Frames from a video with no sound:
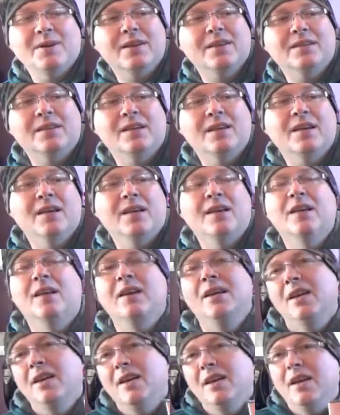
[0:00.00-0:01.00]
But
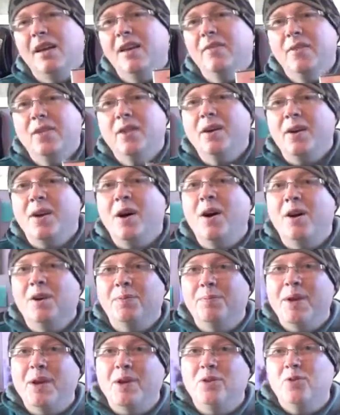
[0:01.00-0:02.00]
if you like
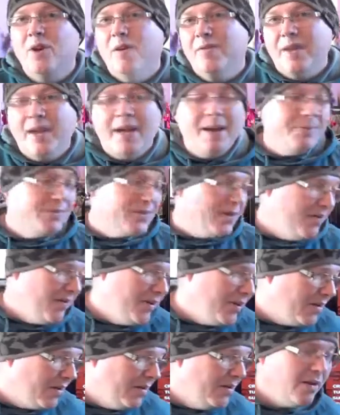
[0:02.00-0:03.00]
hard Mega Drive games, I
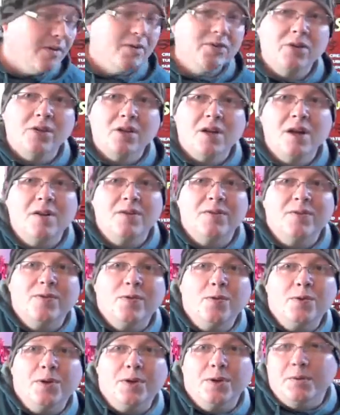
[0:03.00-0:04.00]
think you know Chakan's
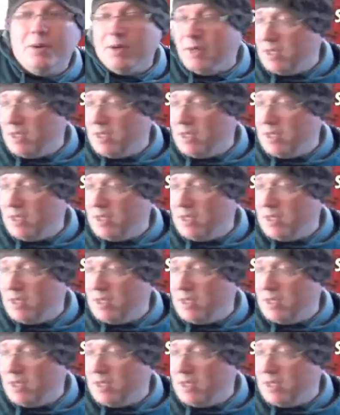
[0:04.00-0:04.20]
for you.